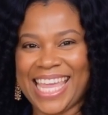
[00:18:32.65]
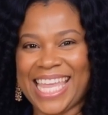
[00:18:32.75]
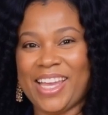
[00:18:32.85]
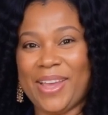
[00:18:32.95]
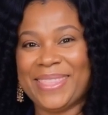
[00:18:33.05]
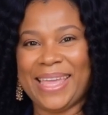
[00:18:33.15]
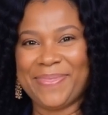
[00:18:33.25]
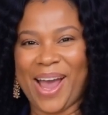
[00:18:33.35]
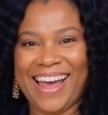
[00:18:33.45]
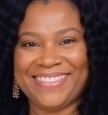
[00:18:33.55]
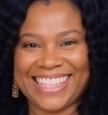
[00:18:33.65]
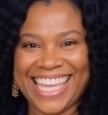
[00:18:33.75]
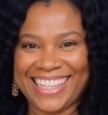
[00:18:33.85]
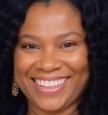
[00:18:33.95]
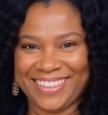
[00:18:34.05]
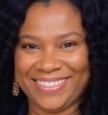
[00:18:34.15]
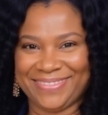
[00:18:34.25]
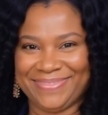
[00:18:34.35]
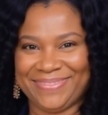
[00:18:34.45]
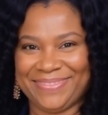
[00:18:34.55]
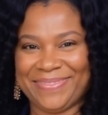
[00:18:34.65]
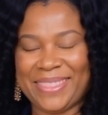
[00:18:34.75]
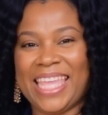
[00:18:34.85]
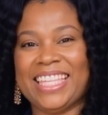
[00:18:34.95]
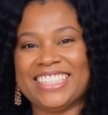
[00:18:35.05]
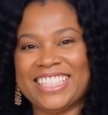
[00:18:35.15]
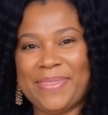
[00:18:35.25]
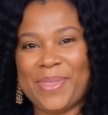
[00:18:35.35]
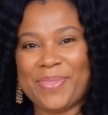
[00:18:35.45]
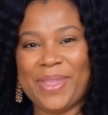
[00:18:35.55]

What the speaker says: It could be a private lender, someone